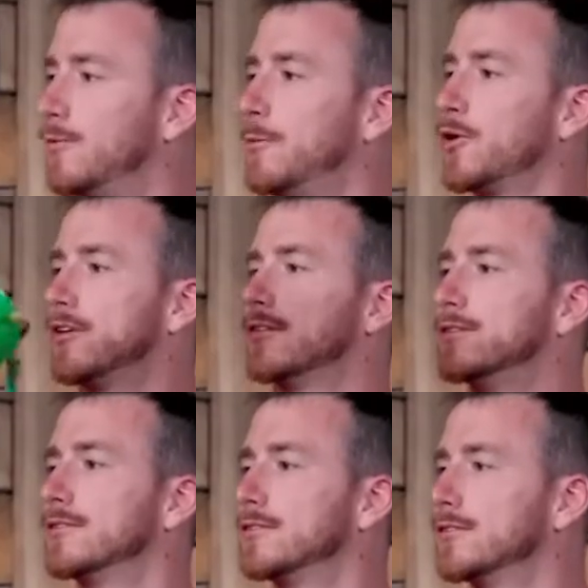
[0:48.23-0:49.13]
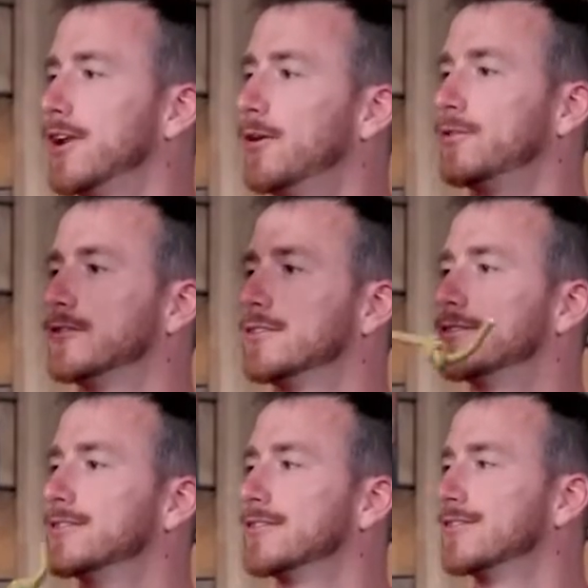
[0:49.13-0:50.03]
One more? No?
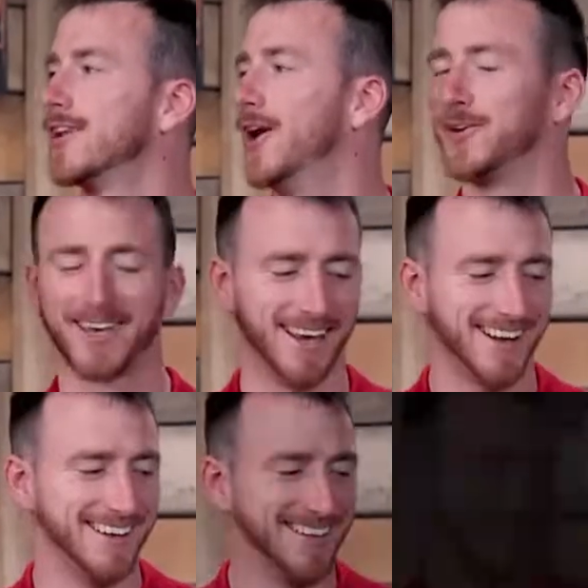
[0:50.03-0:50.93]
Okay.